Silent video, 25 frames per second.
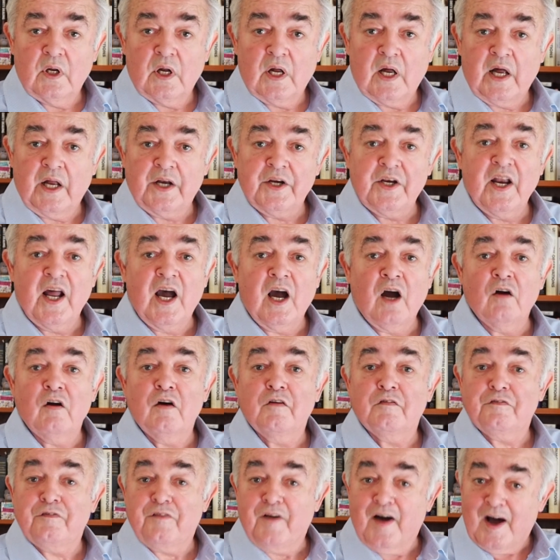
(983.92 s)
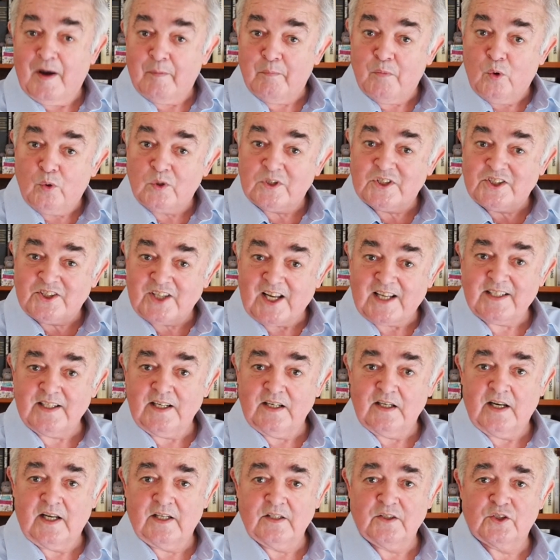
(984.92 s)
and now far more
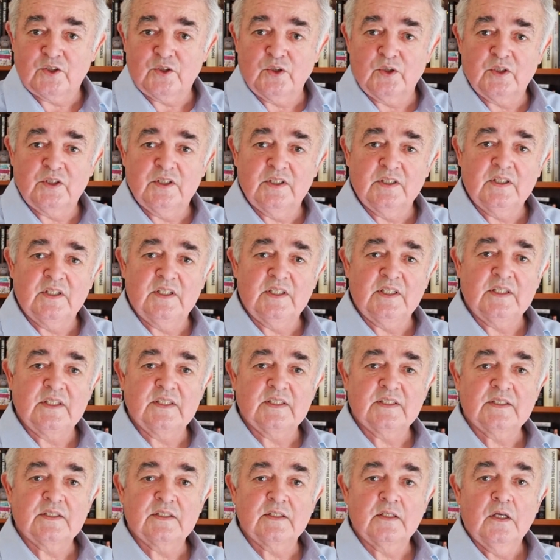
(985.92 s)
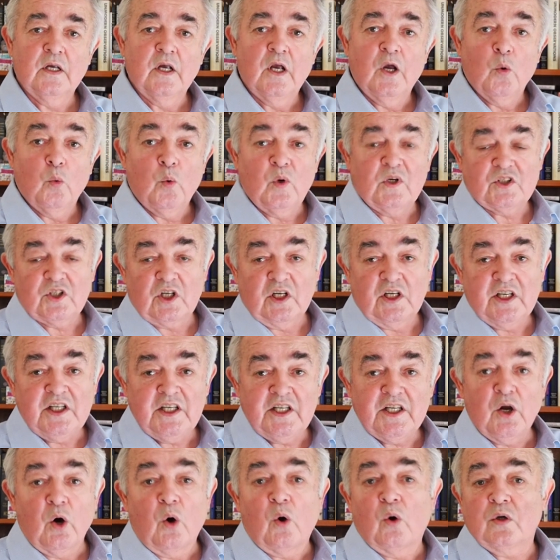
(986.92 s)
subtle uncertainties, which
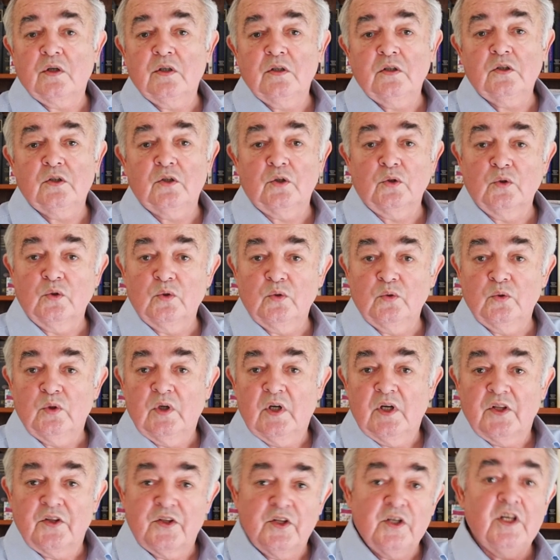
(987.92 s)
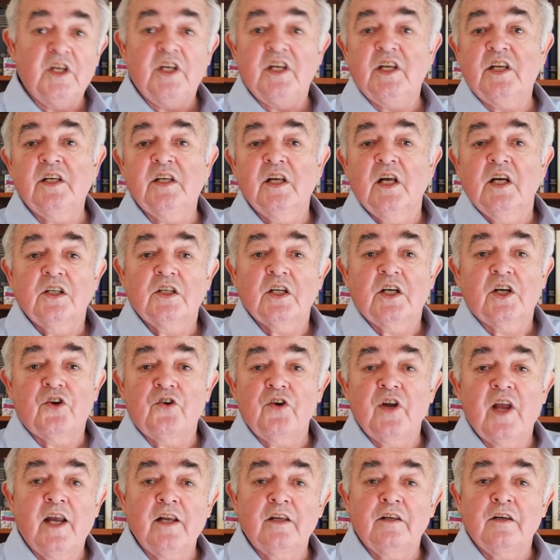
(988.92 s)
lead on to the need to
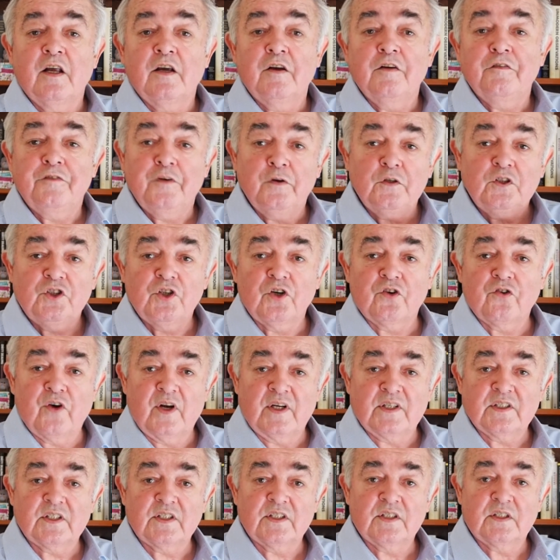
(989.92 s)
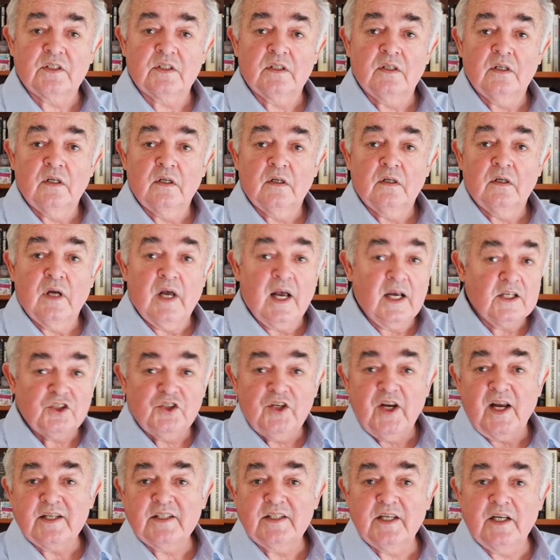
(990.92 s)
create future risks, as
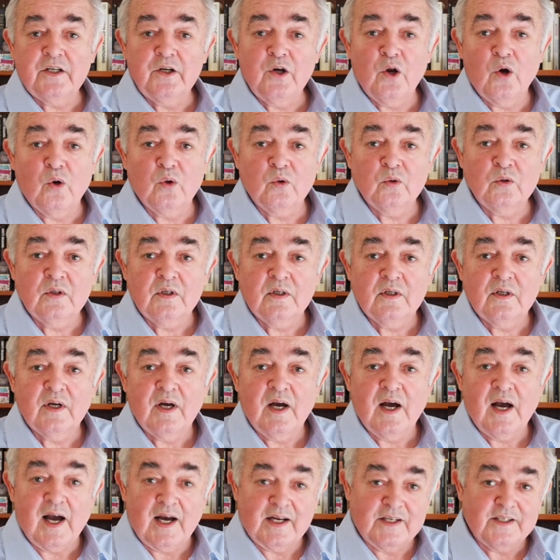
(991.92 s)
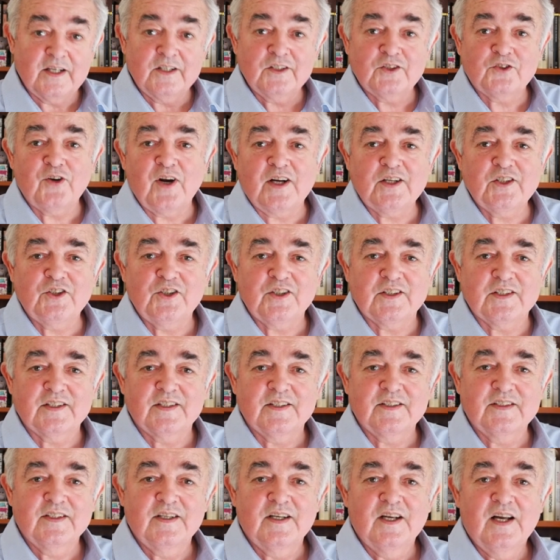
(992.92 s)
yet unknown and unstructured,
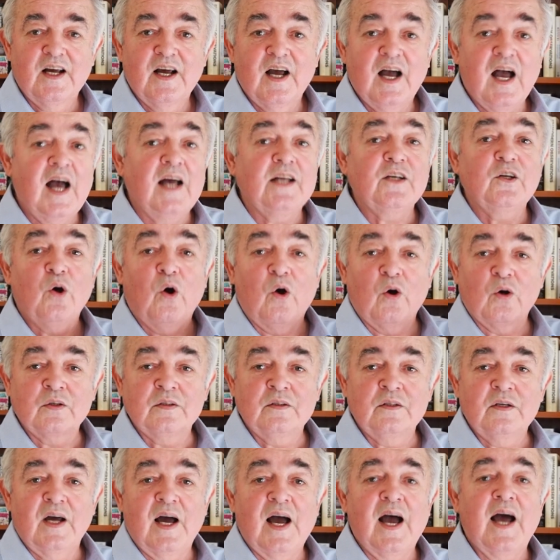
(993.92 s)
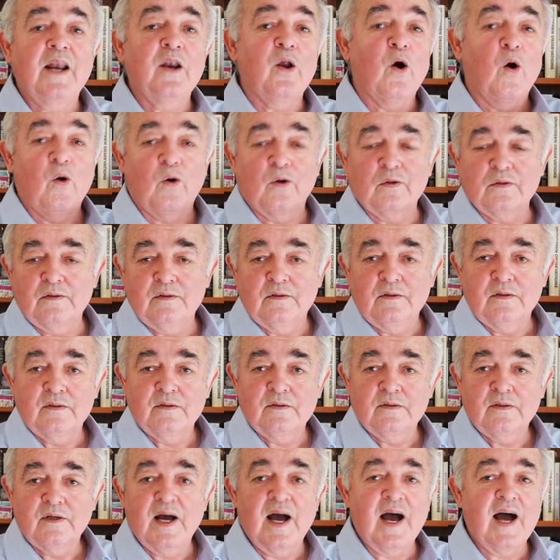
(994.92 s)
and on
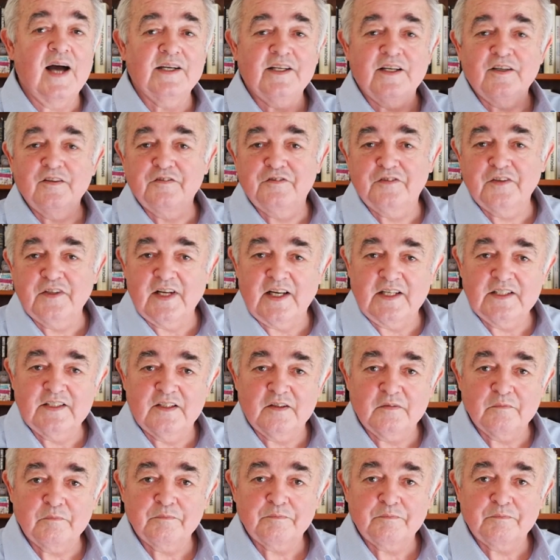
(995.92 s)
ad infinitum.